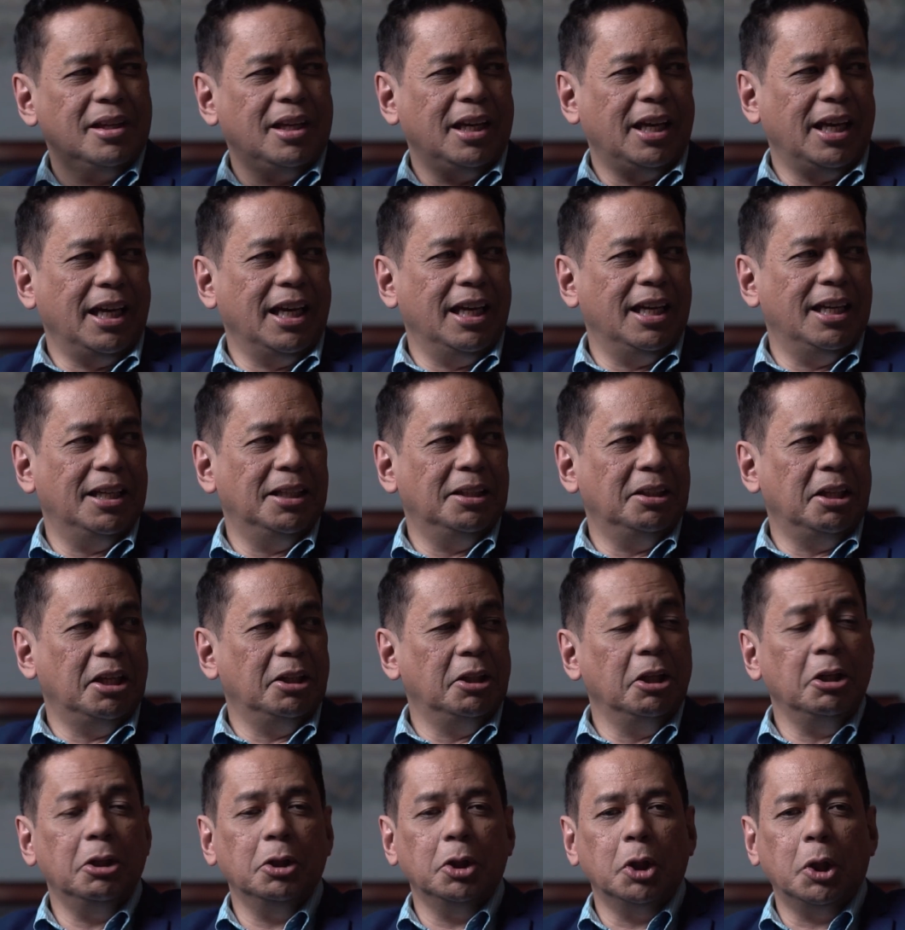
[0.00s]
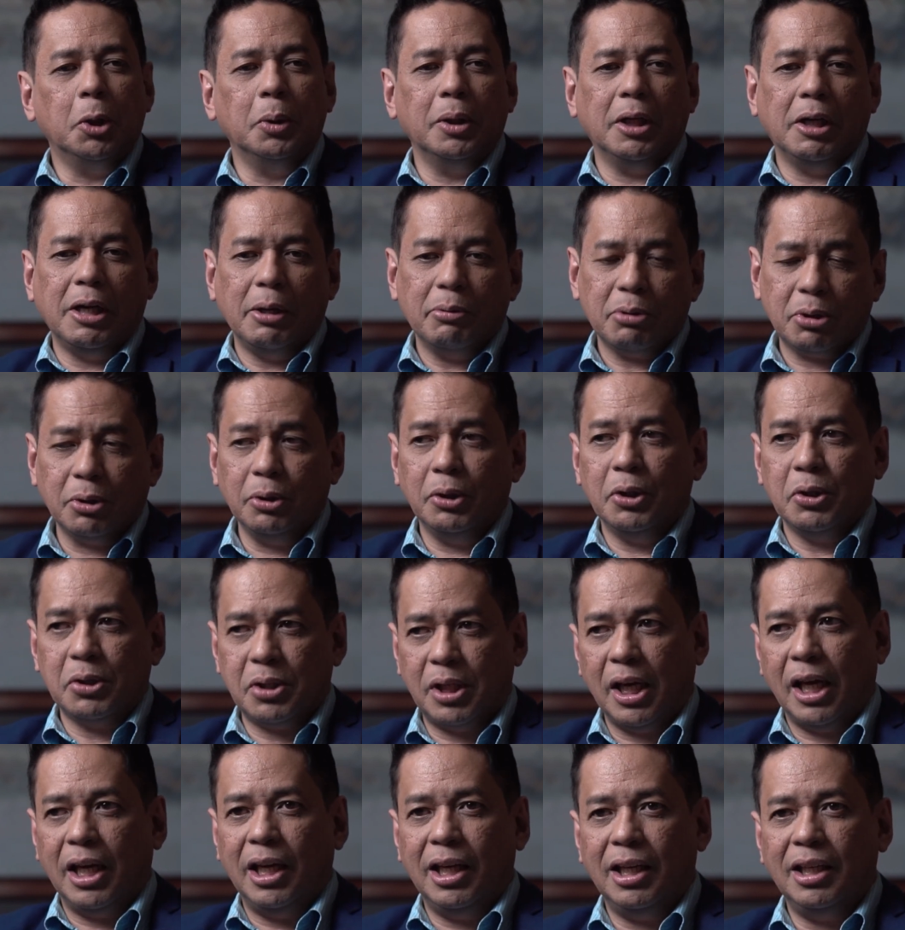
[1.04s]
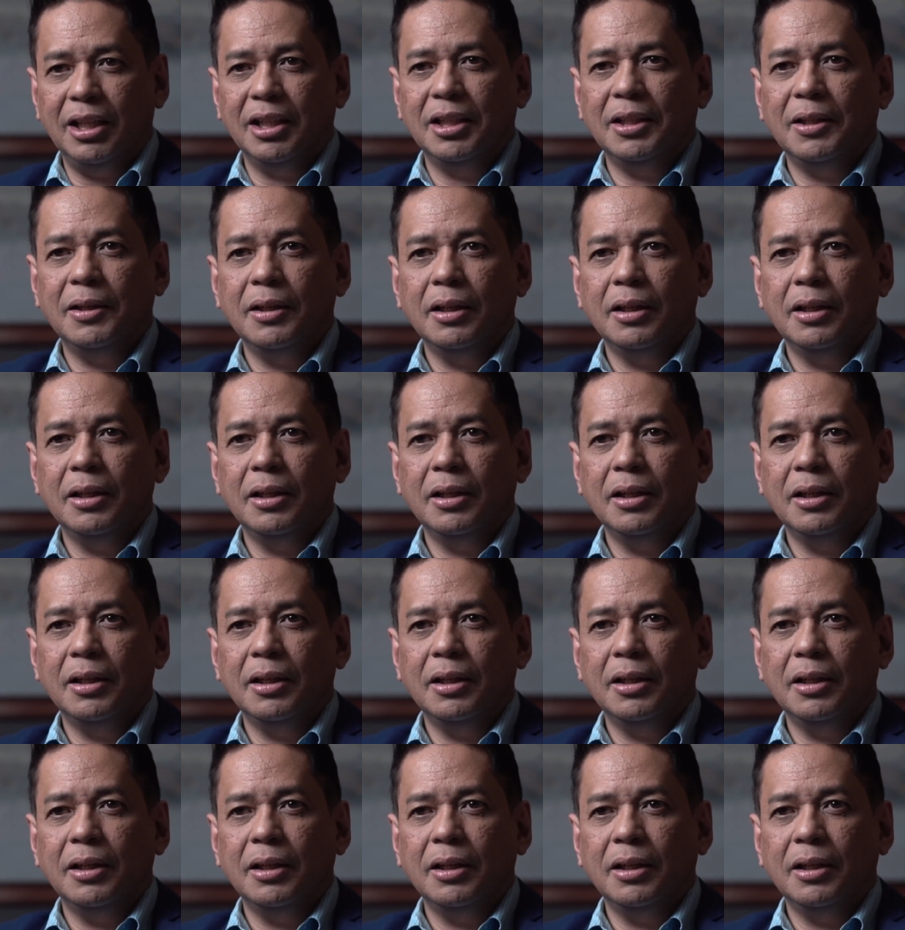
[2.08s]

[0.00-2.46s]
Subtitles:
And they didn't know that I was going to say,